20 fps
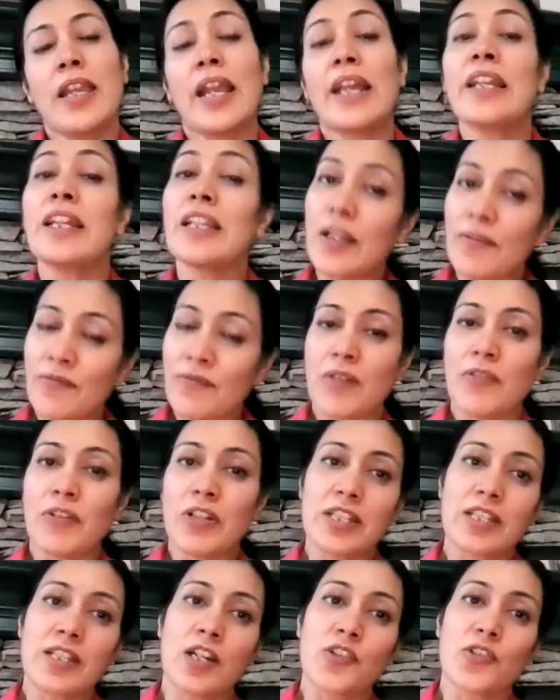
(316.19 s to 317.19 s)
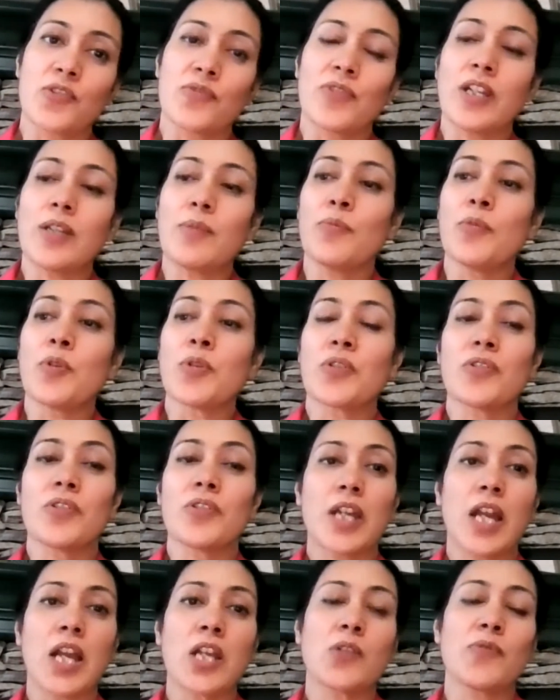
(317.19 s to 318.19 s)
Anytime we have a discussion, right? Most
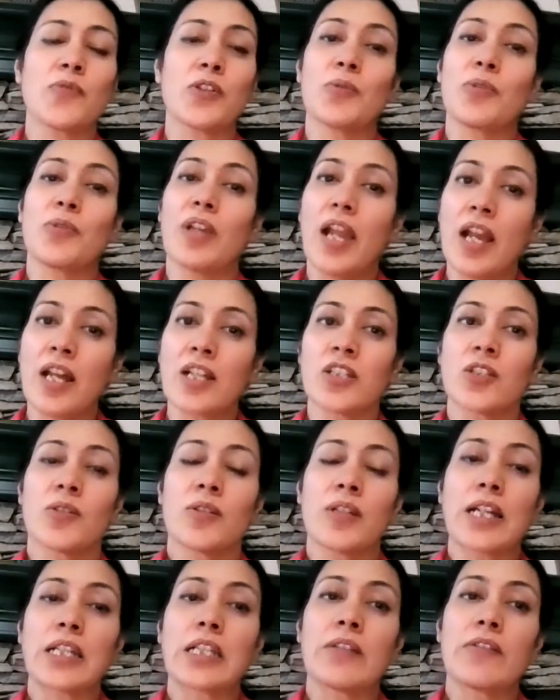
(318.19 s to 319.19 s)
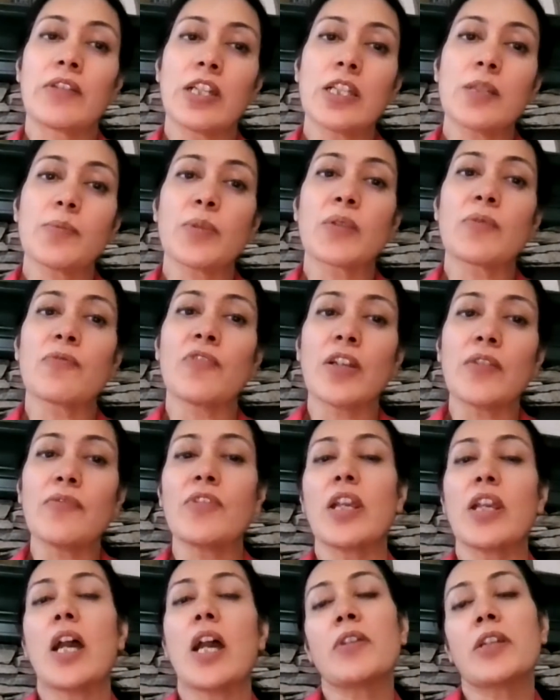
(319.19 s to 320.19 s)
of the times we're doing hands-on activities, but when
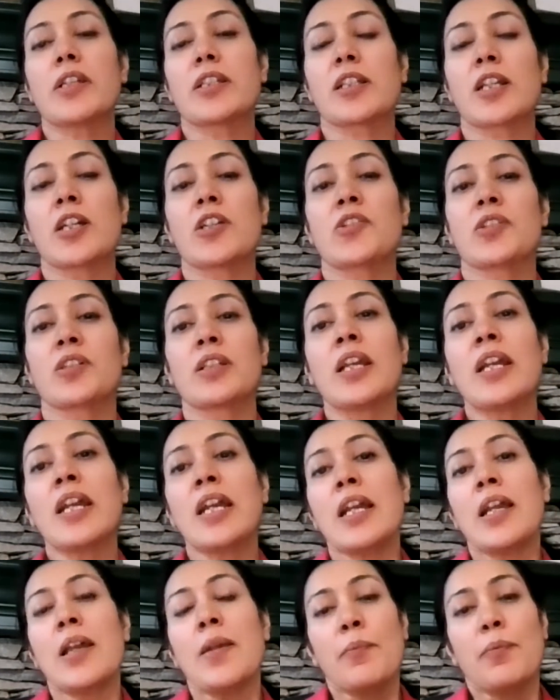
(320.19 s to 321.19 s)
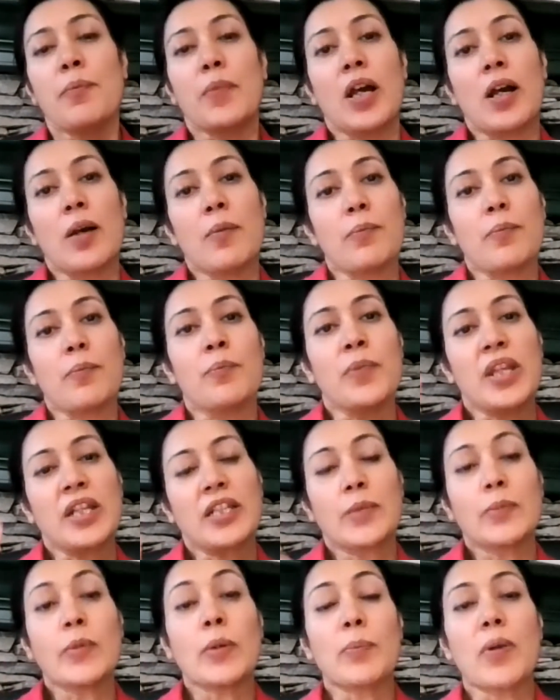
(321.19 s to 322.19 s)
we have a discussion,
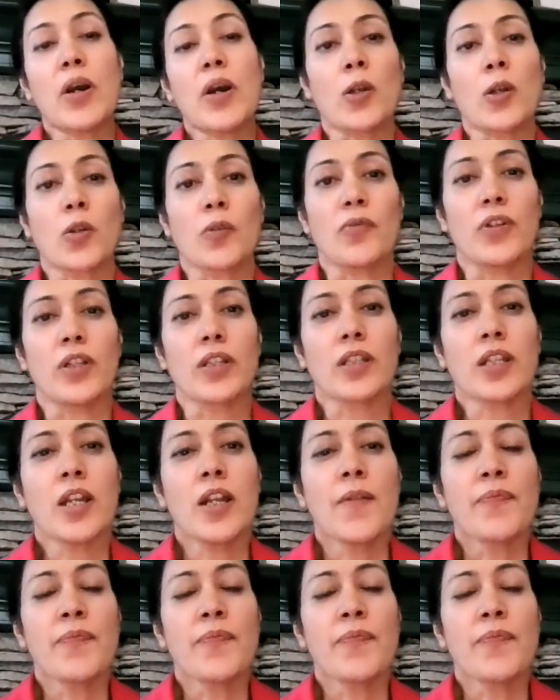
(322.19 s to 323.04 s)
make them a part of it.